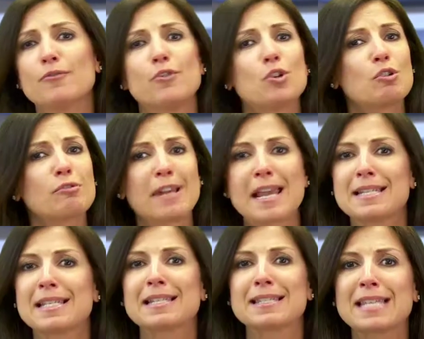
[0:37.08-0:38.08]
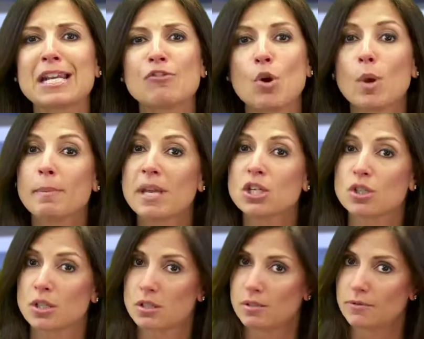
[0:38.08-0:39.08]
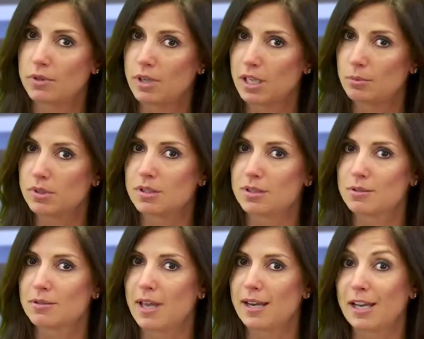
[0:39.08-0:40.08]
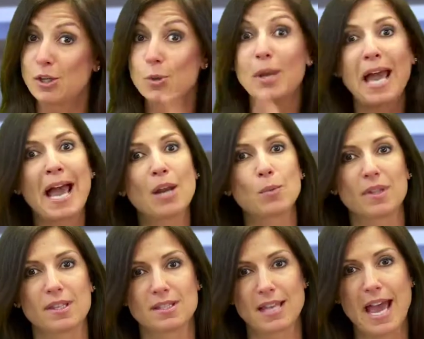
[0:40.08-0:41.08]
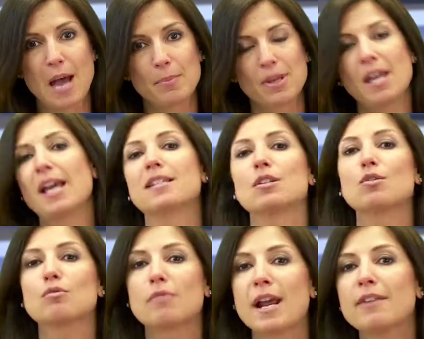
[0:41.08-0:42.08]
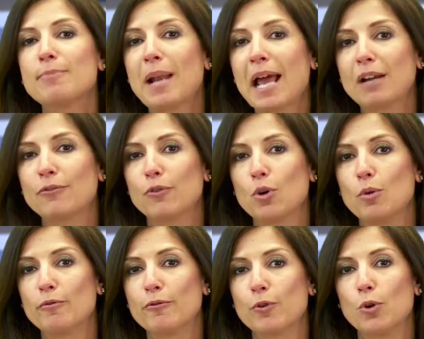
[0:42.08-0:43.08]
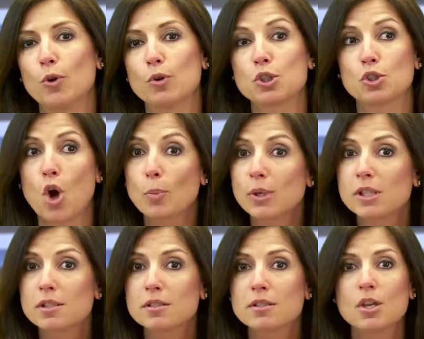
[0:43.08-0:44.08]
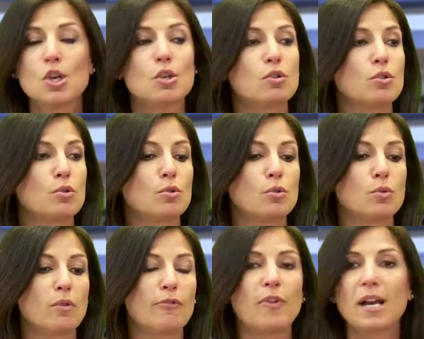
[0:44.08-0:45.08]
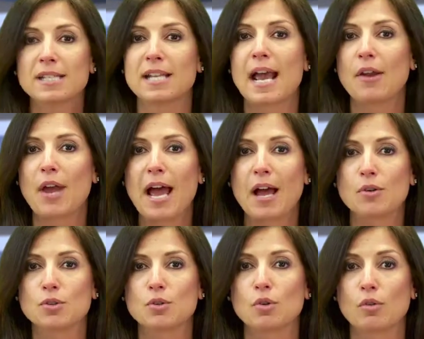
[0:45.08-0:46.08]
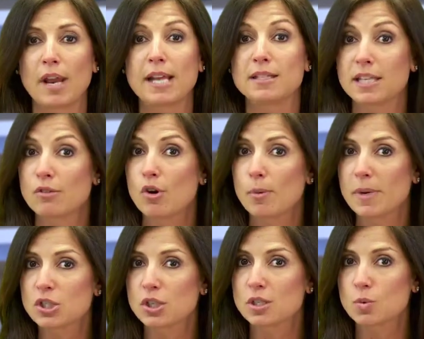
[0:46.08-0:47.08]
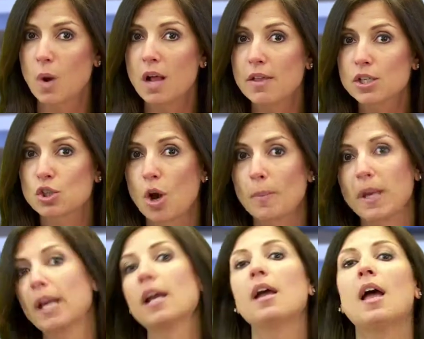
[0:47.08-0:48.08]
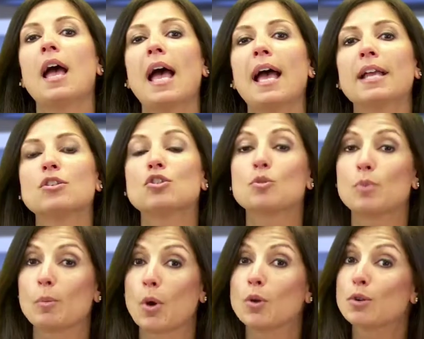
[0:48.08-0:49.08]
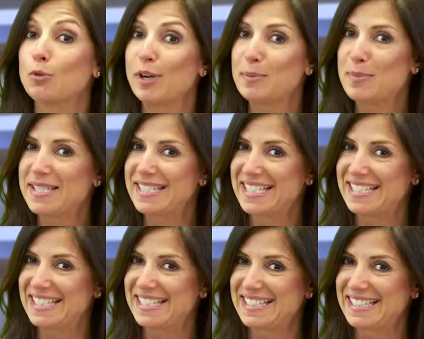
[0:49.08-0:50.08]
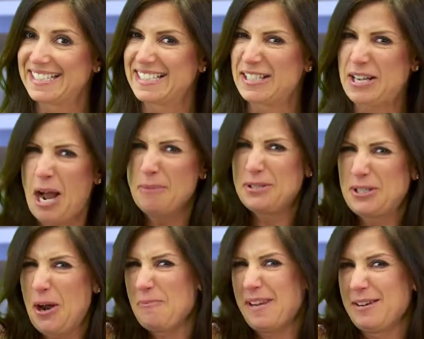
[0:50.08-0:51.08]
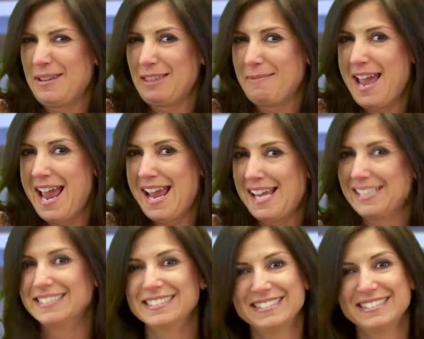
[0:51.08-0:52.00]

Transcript: for creating zero emissions if you're able to do that, and you can with this app. It's a great platform for shoppers to find out how to create zero emissions while they're shopping and to promote green businesses. So come shopping with me.